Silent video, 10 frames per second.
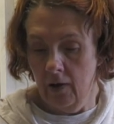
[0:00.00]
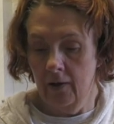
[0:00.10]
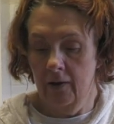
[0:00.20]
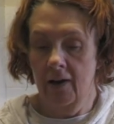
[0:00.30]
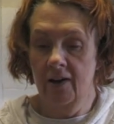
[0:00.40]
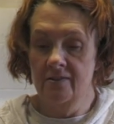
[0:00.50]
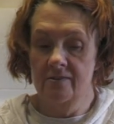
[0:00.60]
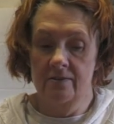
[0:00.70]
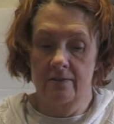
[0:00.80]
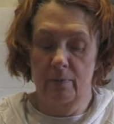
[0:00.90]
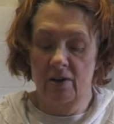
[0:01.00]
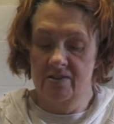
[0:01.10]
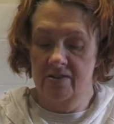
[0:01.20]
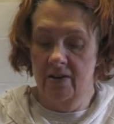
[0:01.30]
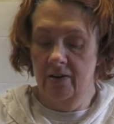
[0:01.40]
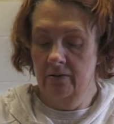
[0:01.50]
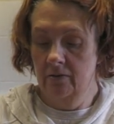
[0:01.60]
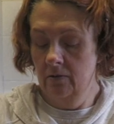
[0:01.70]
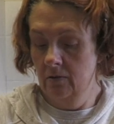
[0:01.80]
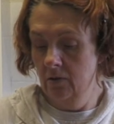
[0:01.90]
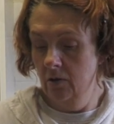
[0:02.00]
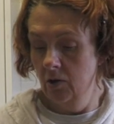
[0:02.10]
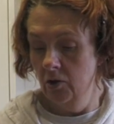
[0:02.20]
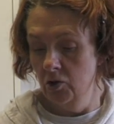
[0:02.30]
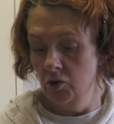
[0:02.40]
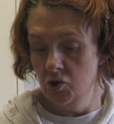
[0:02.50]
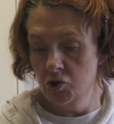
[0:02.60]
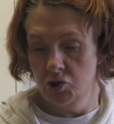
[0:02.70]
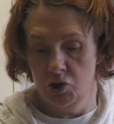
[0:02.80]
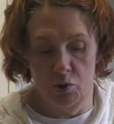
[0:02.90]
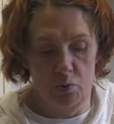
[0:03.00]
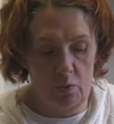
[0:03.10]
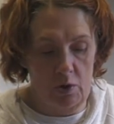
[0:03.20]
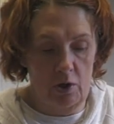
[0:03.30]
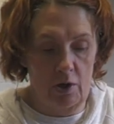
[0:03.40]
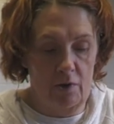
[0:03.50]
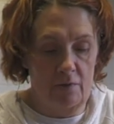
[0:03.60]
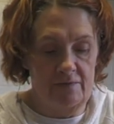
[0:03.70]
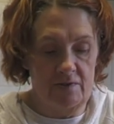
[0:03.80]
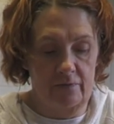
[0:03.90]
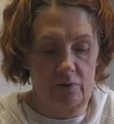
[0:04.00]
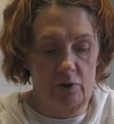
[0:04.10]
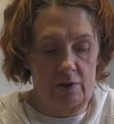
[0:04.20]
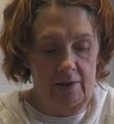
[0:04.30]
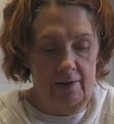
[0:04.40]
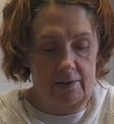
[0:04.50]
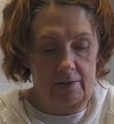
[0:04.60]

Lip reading: and add to the butter 2 cloves of garlic.